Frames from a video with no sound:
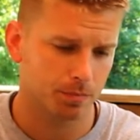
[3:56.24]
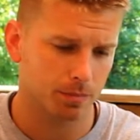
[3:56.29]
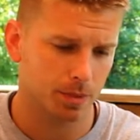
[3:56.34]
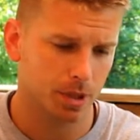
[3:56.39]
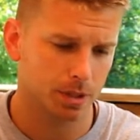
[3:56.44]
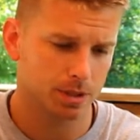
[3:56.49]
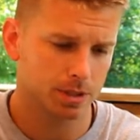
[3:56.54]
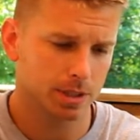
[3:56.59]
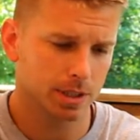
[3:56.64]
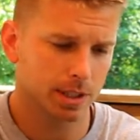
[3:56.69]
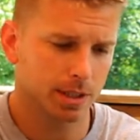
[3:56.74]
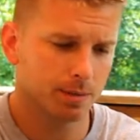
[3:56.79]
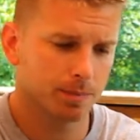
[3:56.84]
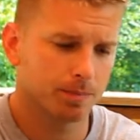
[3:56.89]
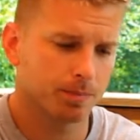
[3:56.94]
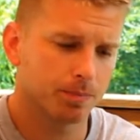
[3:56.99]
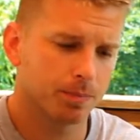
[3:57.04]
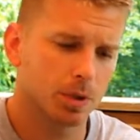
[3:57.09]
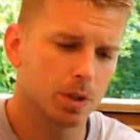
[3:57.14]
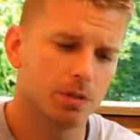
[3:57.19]
Let's see,
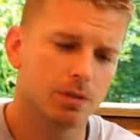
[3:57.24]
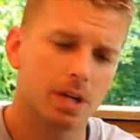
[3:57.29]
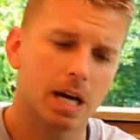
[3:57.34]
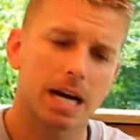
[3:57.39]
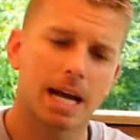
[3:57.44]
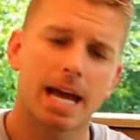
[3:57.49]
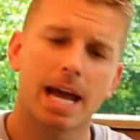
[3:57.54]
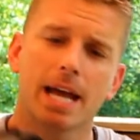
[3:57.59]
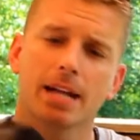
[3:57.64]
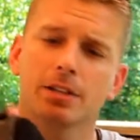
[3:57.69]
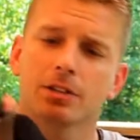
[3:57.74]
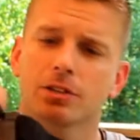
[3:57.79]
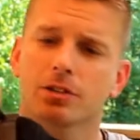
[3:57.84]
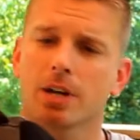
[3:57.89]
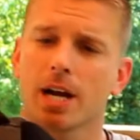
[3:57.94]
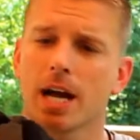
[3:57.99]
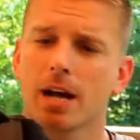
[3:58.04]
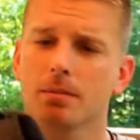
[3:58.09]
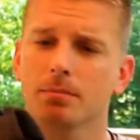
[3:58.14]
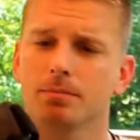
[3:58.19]
you've got a head
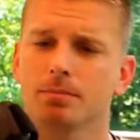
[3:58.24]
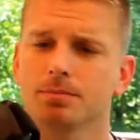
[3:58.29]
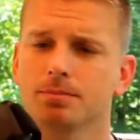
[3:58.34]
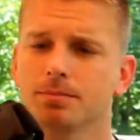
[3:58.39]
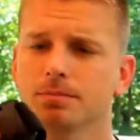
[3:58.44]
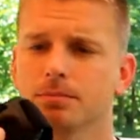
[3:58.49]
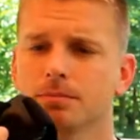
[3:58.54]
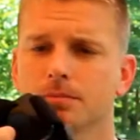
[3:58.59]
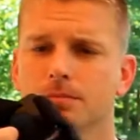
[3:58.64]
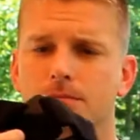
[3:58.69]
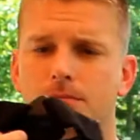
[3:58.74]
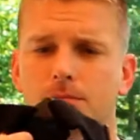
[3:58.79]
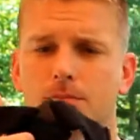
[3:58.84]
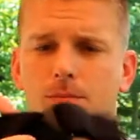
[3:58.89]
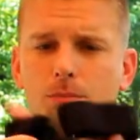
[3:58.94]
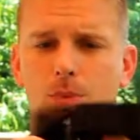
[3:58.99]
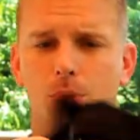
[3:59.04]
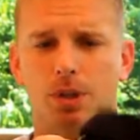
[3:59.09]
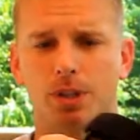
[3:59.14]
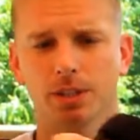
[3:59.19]
strap.
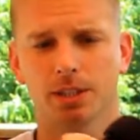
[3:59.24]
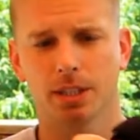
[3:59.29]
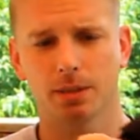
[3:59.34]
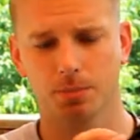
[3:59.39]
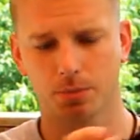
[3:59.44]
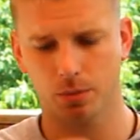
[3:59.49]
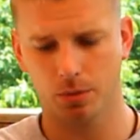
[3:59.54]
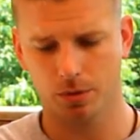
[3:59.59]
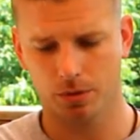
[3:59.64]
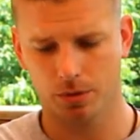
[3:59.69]
Pretty simple.